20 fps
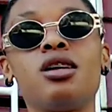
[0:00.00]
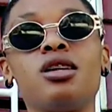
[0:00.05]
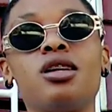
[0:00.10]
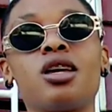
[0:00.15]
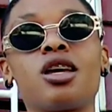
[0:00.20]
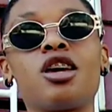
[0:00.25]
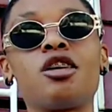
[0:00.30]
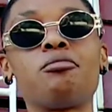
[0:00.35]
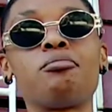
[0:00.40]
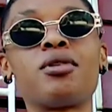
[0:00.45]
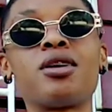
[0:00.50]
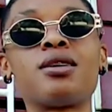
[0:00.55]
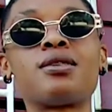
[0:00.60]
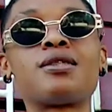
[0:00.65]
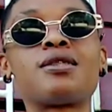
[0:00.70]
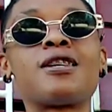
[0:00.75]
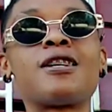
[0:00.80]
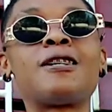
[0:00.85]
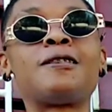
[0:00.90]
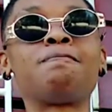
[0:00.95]
you get me I
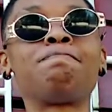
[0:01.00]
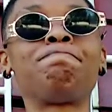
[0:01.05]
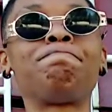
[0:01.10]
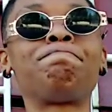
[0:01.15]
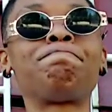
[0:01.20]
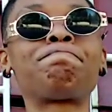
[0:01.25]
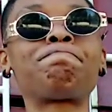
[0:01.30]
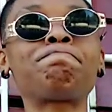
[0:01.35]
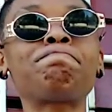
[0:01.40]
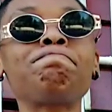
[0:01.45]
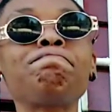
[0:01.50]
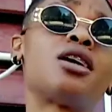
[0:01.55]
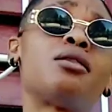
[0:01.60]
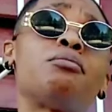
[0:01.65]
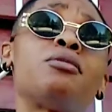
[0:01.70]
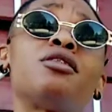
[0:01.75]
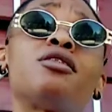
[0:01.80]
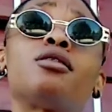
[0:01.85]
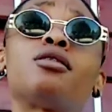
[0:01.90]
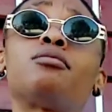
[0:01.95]
say?
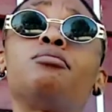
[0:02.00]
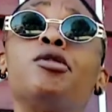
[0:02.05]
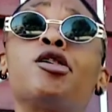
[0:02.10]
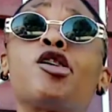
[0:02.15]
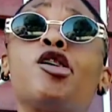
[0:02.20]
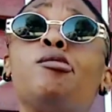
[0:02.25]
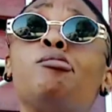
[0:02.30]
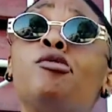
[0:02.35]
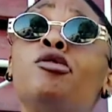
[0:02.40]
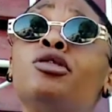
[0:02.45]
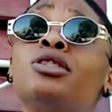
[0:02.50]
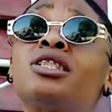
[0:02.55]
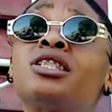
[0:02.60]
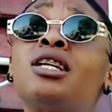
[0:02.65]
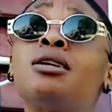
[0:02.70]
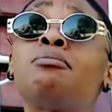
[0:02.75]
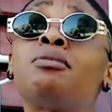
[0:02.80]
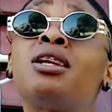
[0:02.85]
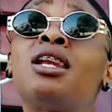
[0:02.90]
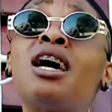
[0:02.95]
I'm a come out in
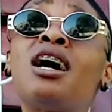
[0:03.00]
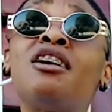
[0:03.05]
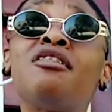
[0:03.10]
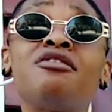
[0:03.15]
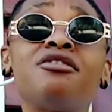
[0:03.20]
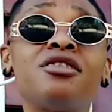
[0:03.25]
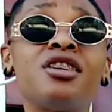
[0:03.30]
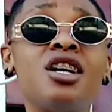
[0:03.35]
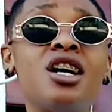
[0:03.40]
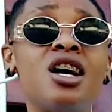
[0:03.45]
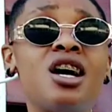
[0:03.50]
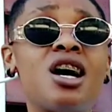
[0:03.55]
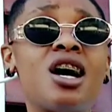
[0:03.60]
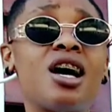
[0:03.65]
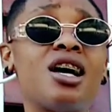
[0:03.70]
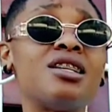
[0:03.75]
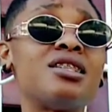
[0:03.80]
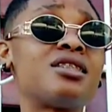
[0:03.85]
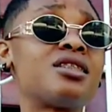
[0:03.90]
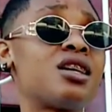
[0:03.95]
my life
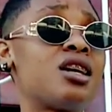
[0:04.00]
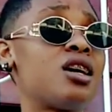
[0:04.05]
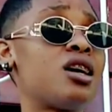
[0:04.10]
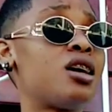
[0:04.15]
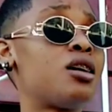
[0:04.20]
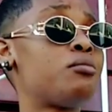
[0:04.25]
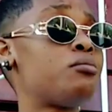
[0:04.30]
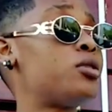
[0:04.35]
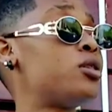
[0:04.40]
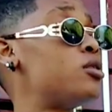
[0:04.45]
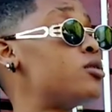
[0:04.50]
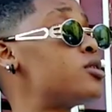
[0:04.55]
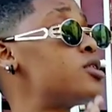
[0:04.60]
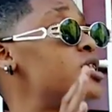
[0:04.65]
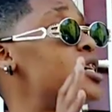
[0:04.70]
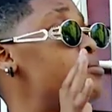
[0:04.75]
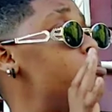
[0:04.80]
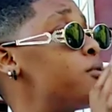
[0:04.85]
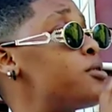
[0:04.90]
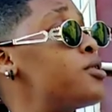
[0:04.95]
as gay, I just
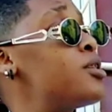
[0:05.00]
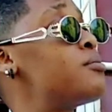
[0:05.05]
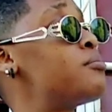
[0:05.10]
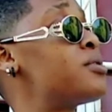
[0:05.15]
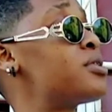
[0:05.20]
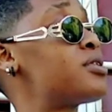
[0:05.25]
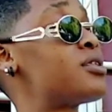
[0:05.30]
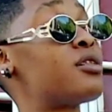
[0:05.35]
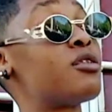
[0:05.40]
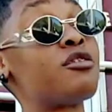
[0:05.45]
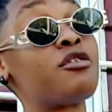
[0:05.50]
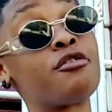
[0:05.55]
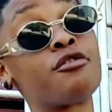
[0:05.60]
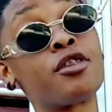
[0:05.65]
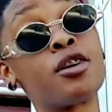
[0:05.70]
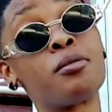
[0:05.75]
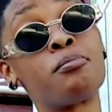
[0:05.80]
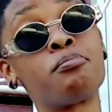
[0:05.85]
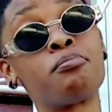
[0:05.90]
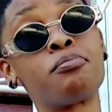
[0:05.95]
separate myself
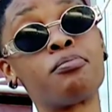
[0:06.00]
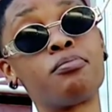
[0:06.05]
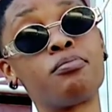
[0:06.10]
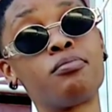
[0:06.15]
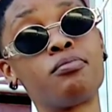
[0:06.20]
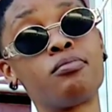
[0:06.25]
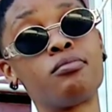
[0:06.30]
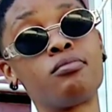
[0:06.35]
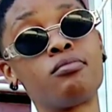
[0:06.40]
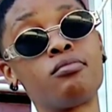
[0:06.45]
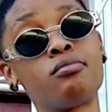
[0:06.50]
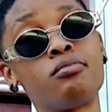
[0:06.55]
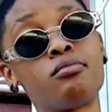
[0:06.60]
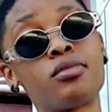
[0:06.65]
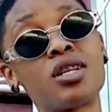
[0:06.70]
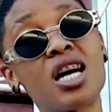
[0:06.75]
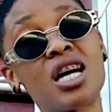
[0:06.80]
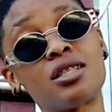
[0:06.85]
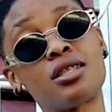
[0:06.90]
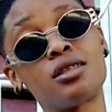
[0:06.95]
from
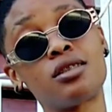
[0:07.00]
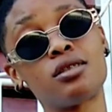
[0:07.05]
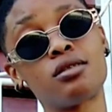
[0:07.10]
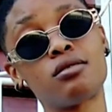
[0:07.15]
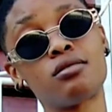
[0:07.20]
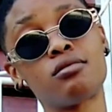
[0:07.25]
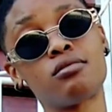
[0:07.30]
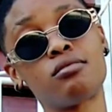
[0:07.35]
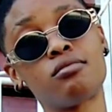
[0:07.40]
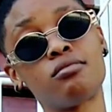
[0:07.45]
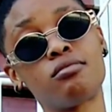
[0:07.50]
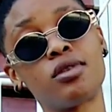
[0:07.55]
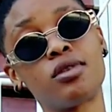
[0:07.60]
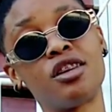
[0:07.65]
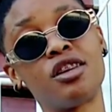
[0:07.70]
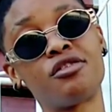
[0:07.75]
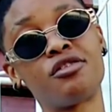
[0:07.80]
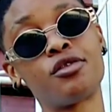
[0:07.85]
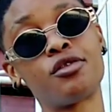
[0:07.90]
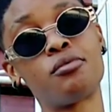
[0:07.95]
that.
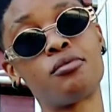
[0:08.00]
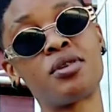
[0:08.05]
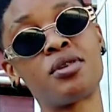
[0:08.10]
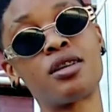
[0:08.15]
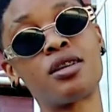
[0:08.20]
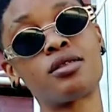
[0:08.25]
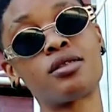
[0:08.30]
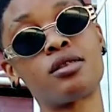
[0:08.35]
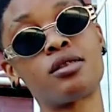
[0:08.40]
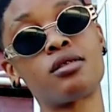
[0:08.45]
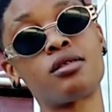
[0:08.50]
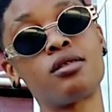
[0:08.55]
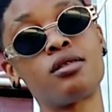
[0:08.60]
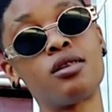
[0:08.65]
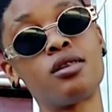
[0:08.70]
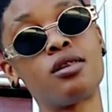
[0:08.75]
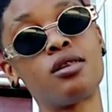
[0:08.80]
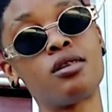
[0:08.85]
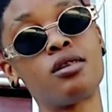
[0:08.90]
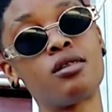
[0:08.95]
You feel me I say?
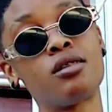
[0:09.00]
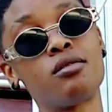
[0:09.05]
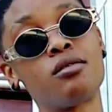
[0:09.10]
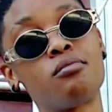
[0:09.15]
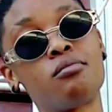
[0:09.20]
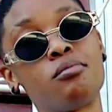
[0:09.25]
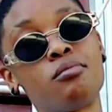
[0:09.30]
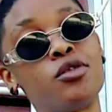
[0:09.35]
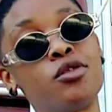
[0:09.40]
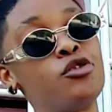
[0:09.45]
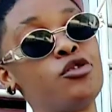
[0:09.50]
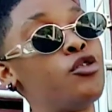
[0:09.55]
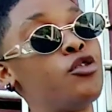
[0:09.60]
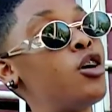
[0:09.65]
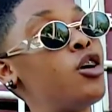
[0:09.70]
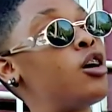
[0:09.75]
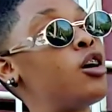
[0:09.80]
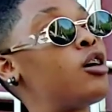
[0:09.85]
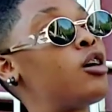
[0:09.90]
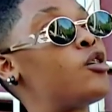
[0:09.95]
I no
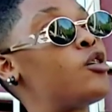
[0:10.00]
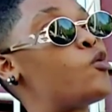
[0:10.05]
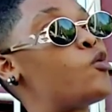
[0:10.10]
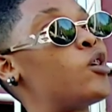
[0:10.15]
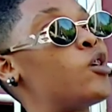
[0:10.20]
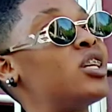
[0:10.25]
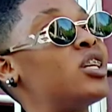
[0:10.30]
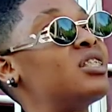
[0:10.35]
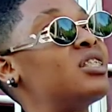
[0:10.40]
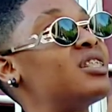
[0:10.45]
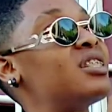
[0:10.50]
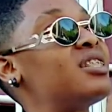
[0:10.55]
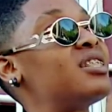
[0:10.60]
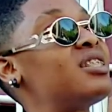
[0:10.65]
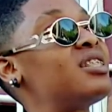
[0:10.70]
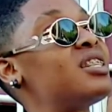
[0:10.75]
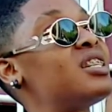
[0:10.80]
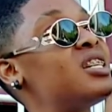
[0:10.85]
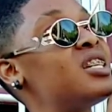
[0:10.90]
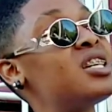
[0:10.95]
longer wanted to
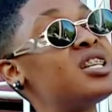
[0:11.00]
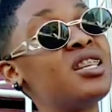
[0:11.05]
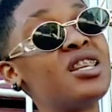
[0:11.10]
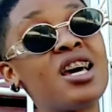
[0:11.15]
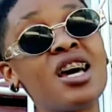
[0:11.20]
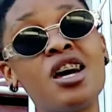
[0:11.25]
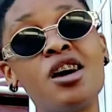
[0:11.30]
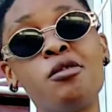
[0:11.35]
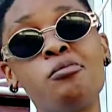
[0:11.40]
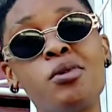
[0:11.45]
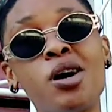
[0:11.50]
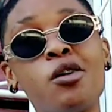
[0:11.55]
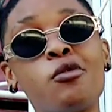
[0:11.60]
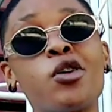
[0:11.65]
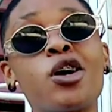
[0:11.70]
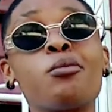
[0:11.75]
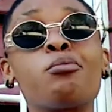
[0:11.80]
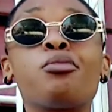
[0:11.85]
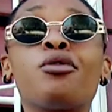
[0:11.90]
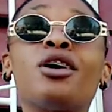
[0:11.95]
see them. At
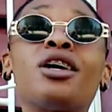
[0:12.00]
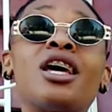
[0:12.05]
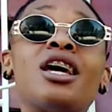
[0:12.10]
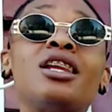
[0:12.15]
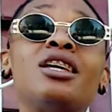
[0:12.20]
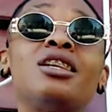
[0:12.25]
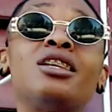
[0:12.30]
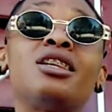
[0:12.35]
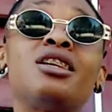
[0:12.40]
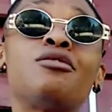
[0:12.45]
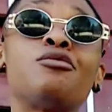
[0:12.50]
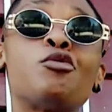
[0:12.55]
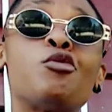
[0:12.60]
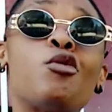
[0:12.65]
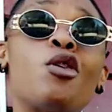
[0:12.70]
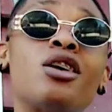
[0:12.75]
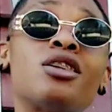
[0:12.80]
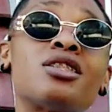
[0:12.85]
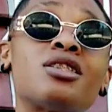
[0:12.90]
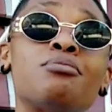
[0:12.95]
one point, I didn't even
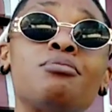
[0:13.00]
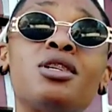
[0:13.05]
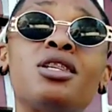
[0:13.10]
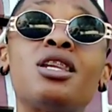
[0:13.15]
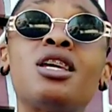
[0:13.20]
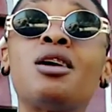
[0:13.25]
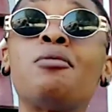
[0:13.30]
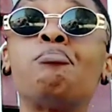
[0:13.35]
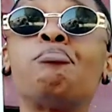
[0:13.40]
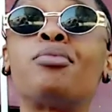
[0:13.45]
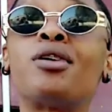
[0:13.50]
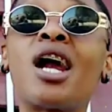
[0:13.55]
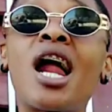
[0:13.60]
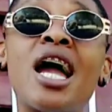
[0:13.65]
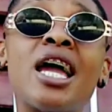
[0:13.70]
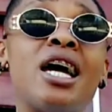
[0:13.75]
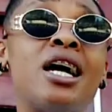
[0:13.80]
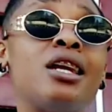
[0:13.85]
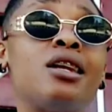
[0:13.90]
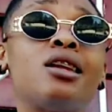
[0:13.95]
want to be named
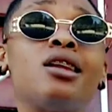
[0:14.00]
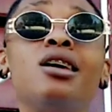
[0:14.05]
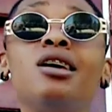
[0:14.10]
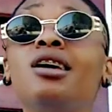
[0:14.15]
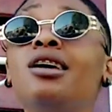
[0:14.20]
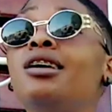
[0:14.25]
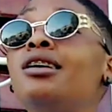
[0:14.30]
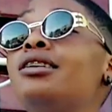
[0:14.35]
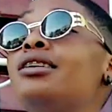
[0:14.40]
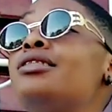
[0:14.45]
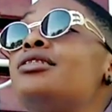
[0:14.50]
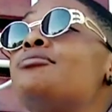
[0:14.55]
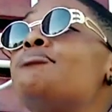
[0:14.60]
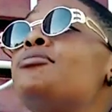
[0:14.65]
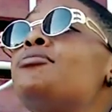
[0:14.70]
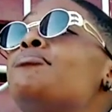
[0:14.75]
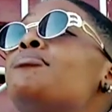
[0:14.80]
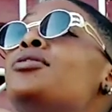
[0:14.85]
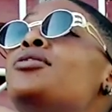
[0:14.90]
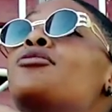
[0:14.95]
Brian.
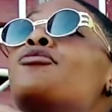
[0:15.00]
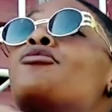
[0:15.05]
Isn't me? I